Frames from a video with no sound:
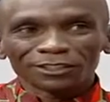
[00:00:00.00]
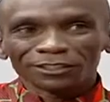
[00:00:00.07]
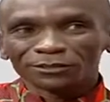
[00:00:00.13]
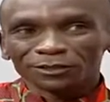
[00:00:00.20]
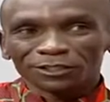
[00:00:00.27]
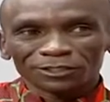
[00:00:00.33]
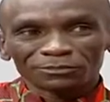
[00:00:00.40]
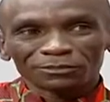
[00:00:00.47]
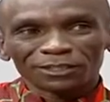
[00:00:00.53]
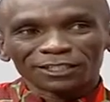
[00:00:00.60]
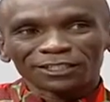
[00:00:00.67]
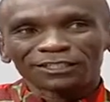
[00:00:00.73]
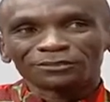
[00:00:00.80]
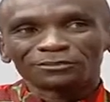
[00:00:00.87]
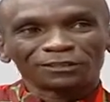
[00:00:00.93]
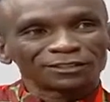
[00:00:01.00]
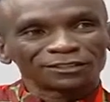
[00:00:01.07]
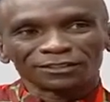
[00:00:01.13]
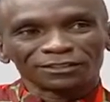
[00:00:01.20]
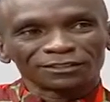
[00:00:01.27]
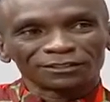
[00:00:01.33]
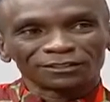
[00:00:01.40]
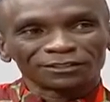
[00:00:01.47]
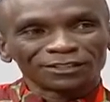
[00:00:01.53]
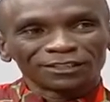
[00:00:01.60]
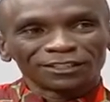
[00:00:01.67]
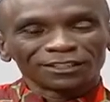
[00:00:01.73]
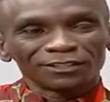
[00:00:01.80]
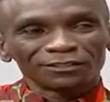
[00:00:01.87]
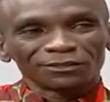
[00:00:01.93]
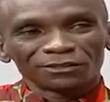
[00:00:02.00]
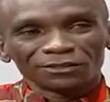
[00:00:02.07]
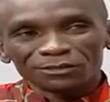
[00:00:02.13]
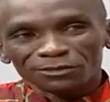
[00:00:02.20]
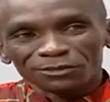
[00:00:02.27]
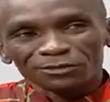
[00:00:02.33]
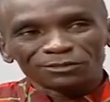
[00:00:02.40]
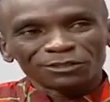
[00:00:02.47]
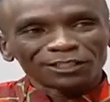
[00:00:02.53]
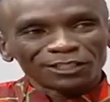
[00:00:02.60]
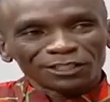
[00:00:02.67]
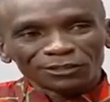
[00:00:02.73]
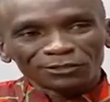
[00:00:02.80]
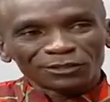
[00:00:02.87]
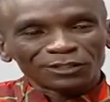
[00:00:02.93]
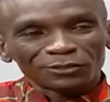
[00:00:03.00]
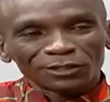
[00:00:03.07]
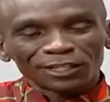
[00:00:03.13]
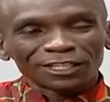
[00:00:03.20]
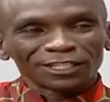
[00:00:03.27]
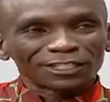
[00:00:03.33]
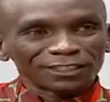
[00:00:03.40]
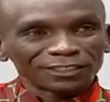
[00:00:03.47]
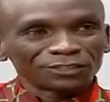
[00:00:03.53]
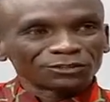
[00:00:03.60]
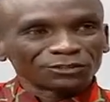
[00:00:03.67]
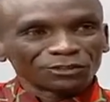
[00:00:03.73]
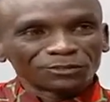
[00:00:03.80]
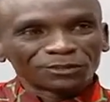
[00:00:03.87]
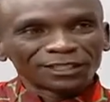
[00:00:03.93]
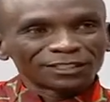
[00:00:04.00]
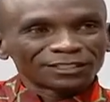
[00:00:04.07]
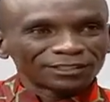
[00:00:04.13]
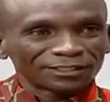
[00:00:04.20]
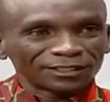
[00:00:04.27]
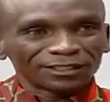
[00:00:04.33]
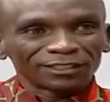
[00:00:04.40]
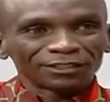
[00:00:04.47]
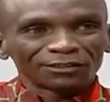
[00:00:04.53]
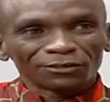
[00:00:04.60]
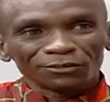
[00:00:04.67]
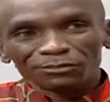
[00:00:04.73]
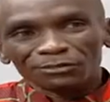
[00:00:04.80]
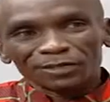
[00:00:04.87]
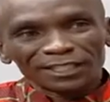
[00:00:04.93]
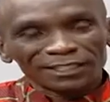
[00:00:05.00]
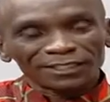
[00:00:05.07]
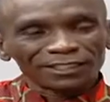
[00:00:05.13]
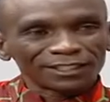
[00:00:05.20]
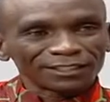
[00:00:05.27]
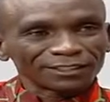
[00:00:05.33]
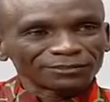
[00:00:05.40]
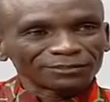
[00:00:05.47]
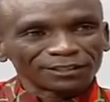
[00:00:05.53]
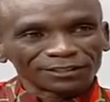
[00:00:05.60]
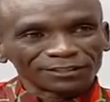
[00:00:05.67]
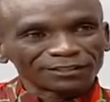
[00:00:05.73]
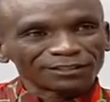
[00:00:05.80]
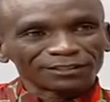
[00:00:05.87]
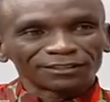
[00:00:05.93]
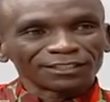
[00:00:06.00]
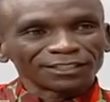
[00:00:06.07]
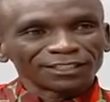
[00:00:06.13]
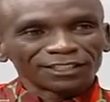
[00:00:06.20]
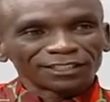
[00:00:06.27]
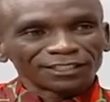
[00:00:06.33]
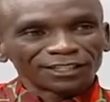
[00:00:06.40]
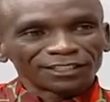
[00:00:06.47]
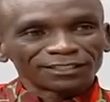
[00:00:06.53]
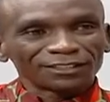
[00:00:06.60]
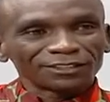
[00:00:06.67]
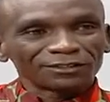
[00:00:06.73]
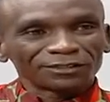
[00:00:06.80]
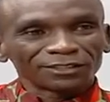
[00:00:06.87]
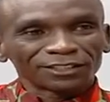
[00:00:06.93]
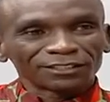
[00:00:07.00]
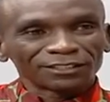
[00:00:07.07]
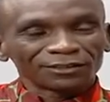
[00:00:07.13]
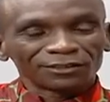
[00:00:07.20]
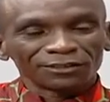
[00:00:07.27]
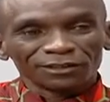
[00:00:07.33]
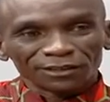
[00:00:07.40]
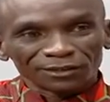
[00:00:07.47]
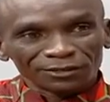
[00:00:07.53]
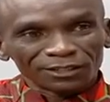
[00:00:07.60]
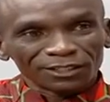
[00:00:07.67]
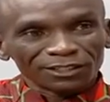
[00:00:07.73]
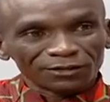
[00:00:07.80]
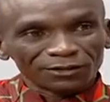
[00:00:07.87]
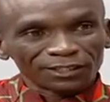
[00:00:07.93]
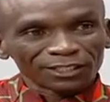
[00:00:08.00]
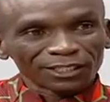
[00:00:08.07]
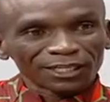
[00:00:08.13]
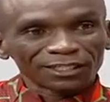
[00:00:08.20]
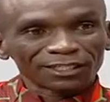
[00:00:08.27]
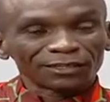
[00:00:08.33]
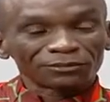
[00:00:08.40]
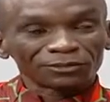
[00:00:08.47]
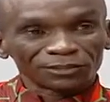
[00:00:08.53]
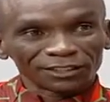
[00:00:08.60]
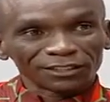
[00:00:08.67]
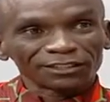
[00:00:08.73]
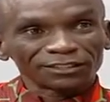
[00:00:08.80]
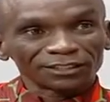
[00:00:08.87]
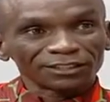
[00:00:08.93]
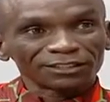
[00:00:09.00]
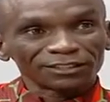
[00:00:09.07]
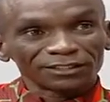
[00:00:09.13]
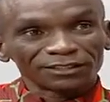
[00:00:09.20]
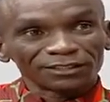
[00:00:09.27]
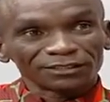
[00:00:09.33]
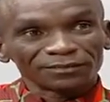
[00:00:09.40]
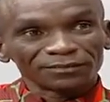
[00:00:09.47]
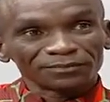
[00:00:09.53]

actually to express, but when you are a kid, you normally think of many things, but I didn't know that I will run up to this stage.